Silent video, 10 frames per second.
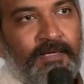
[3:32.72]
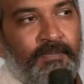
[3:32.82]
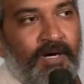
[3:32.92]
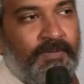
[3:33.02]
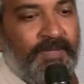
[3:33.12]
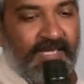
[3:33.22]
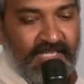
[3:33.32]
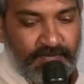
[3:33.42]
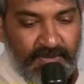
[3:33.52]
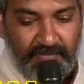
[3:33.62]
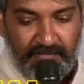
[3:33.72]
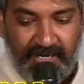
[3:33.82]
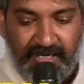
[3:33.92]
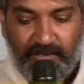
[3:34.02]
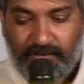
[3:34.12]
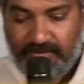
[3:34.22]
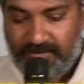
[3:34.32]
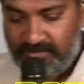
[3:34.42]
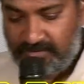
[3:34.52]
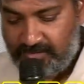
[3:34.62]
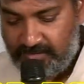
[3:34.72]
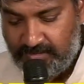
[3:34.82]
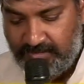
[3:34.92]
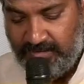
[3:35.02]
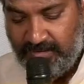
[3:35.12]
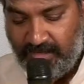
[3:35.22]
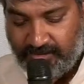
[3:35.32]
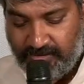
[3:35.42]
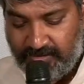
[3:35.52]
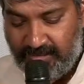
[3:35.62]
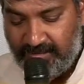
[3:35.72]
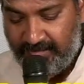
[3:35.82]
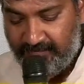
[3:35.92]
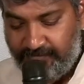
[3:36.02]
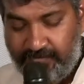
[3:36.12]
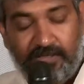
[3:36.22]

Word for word: Baahubali has been made on this larger-than-life